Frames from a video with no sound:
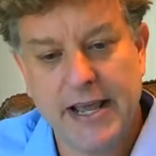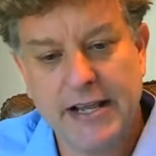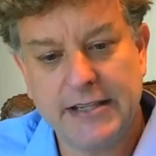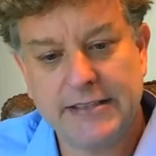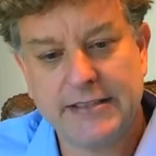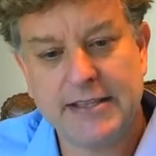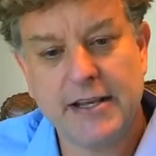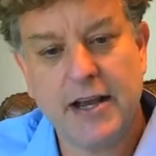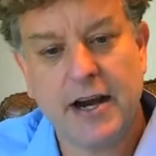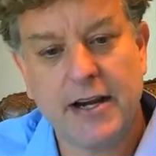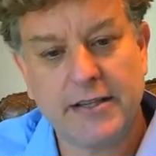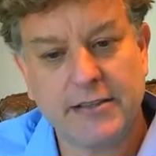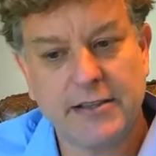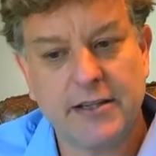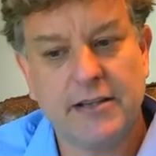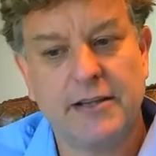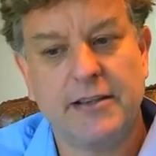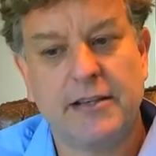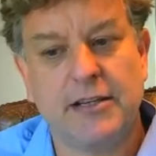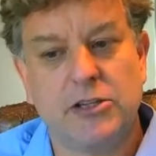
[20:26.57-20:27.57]
is the
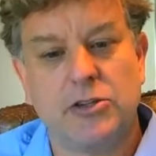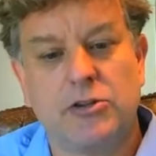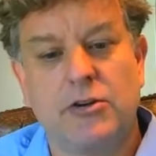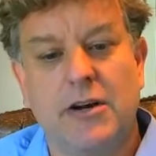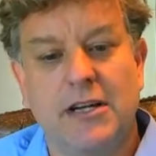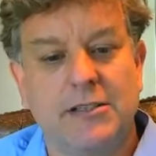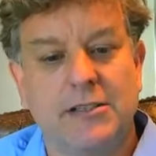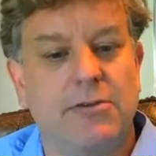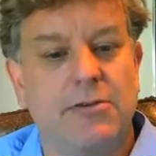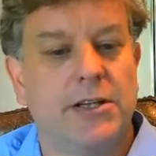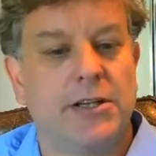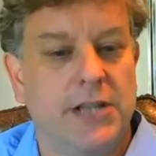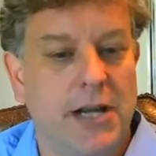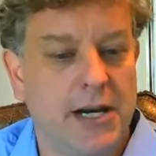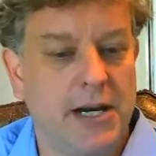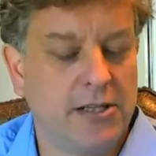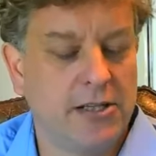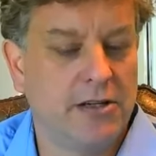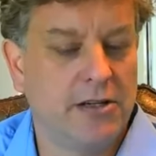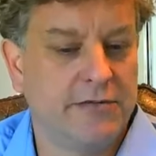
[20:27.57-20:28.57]
idea that
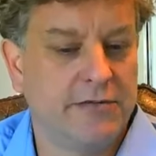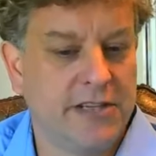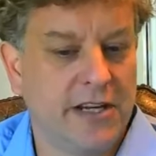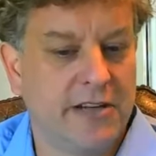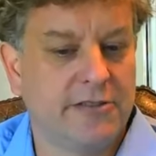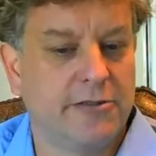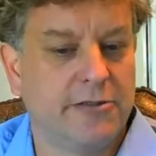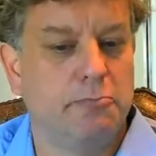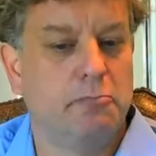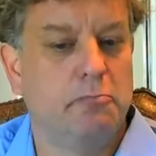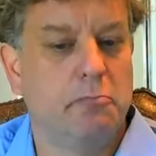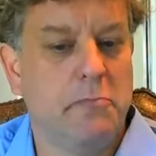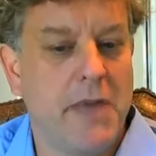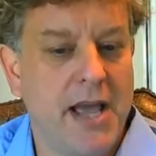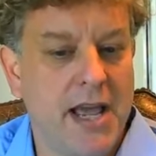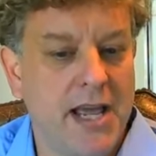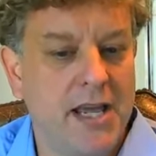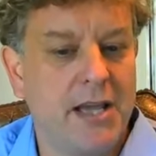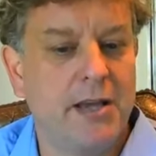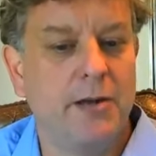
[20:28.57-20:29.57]
transplantation of cells
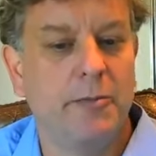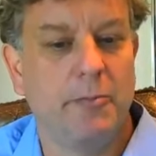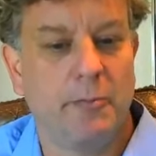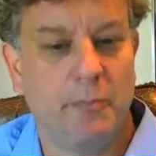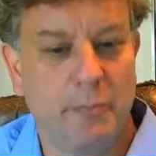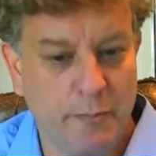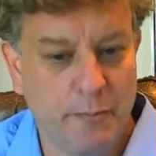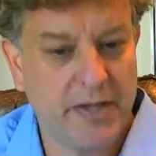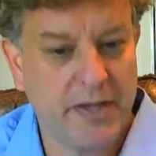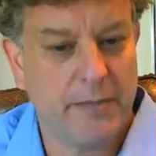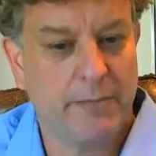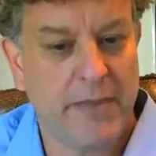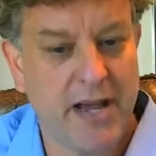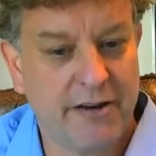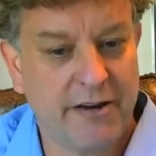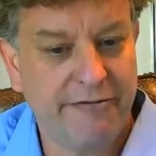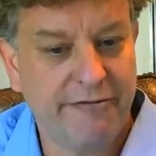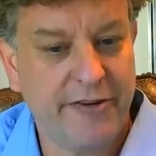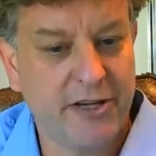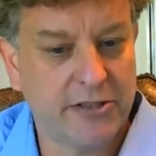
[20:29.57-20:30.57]
may be
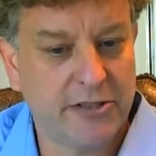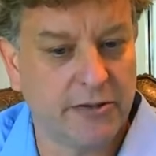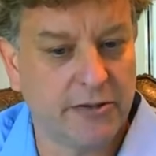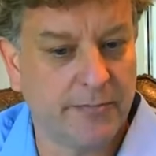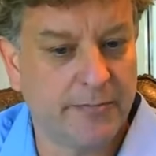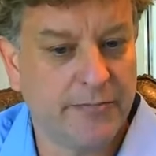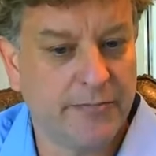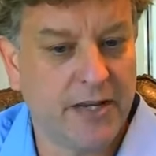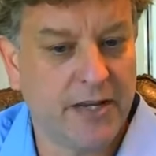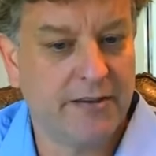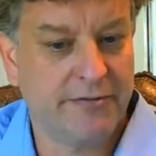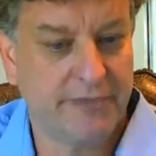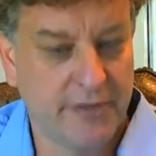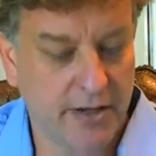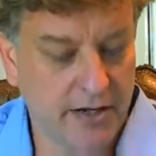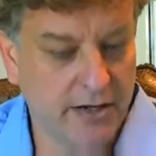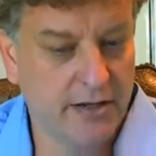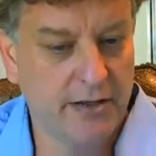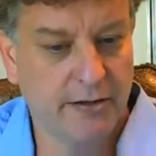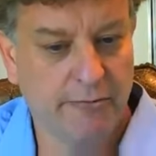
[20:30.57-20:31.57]
beneficial if
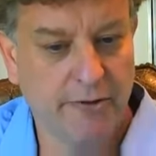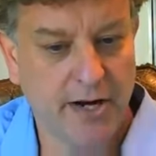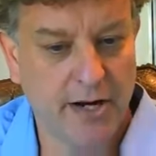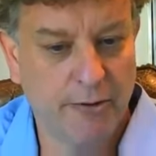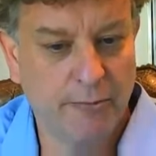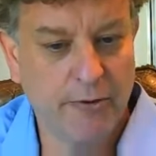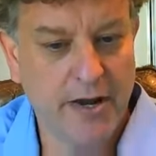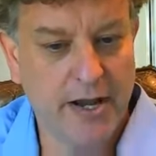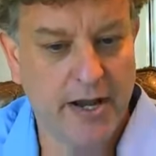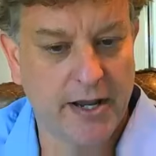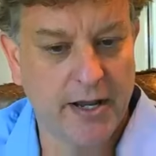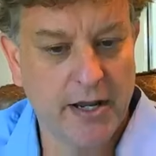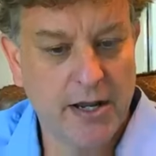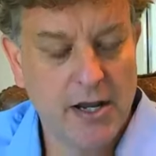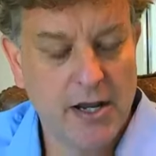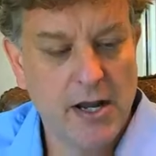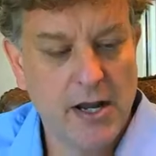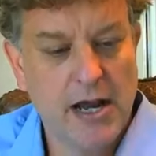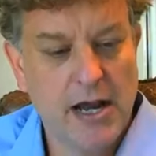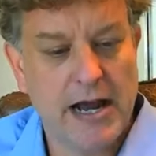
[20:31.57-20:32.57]
done in the right way.
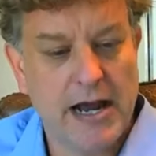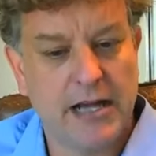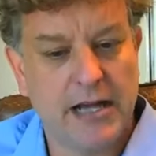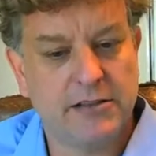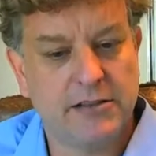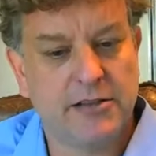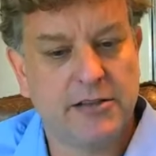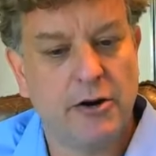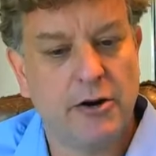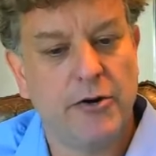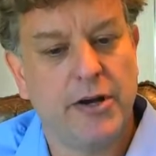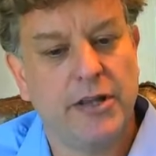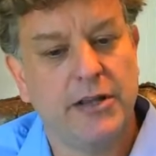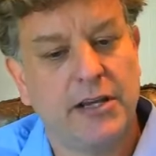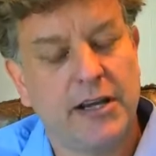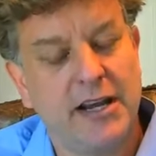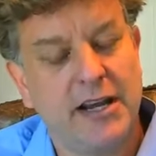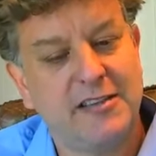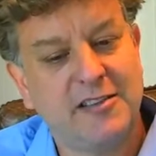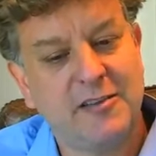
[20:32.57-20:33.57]
And so
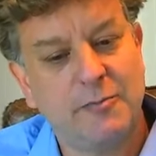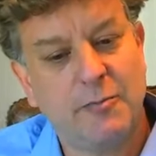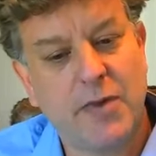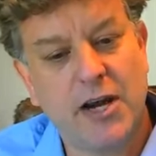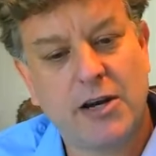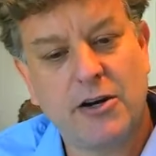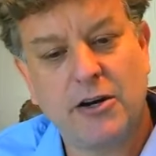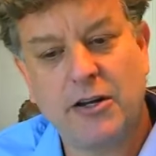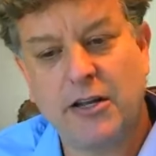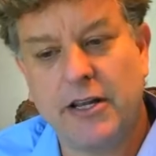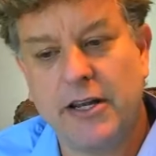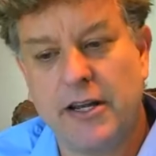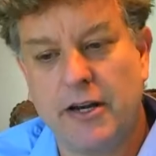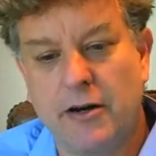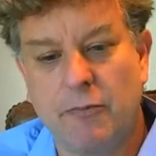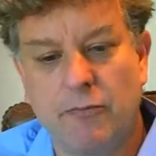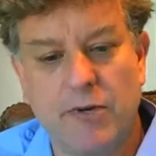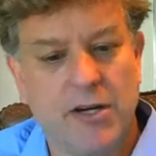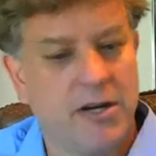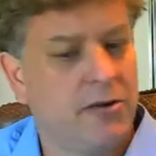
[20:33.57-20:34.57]
in the case of
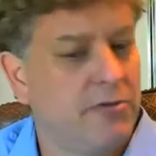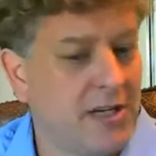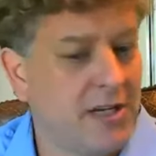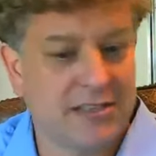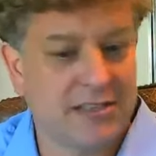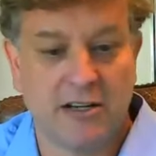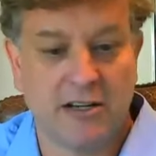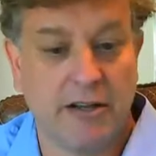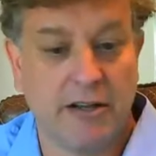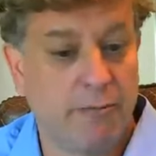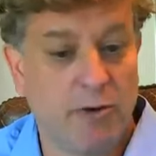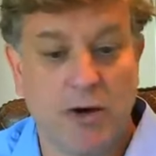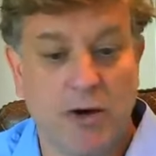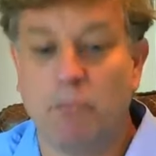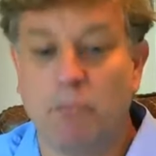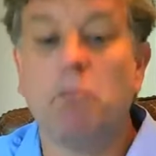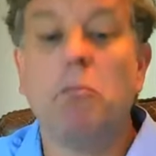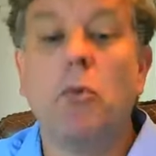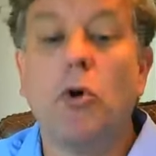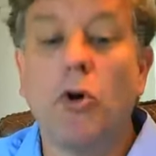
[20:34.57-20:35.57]
microglia, we don't necessarily
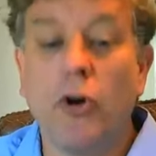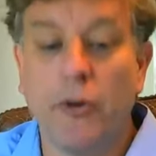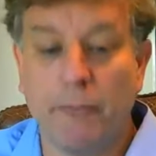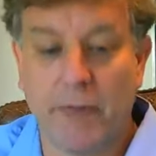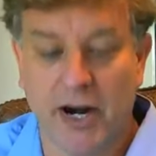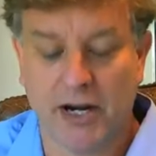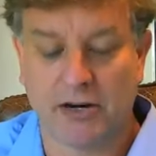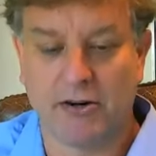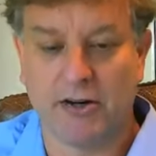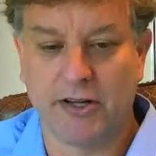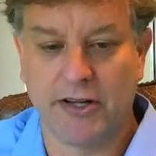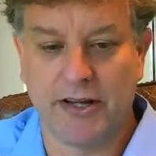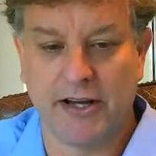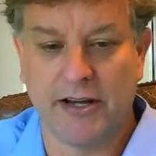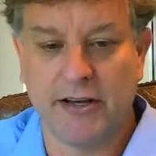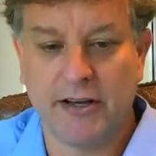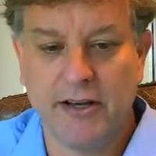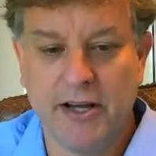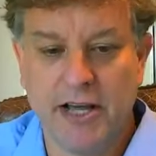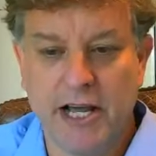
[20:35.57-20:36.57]
want more
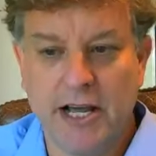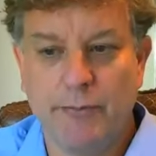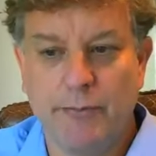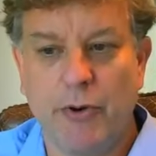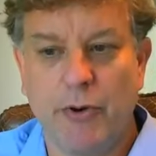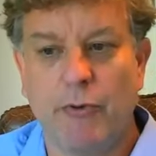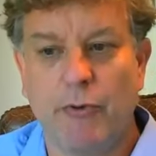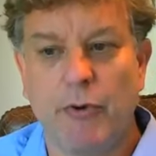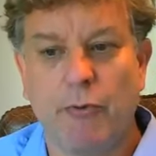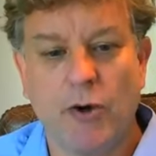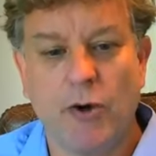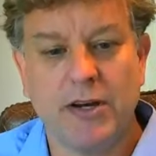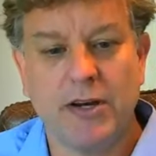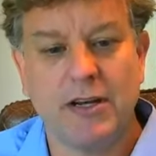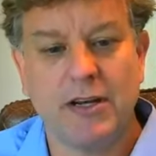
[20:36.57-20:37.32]
microglia. What we